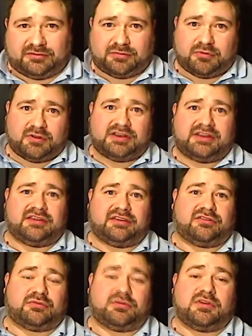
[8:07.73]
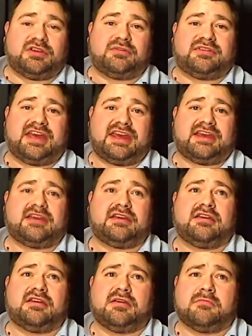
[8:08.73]
The point is when you take
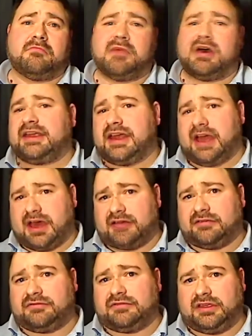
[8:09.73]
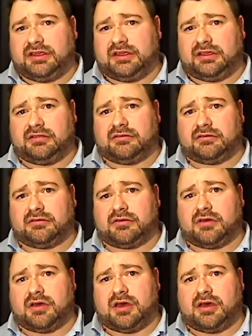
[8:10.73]
money out of
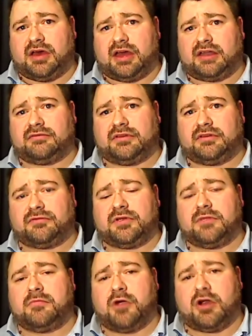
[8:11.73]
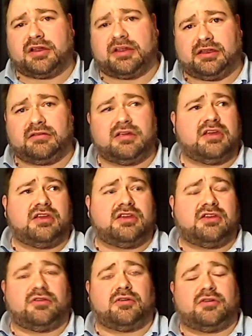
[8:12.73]
the free market,
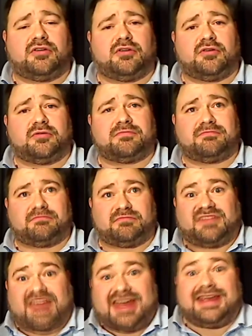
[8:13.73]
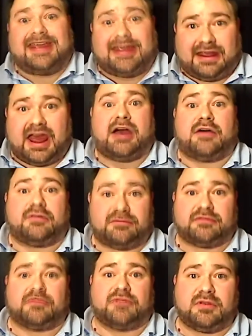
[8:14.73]
you're taking it out
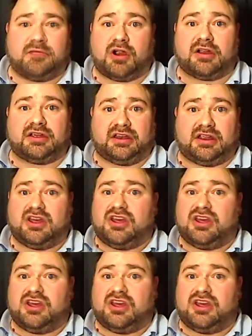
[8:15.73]
of the free market.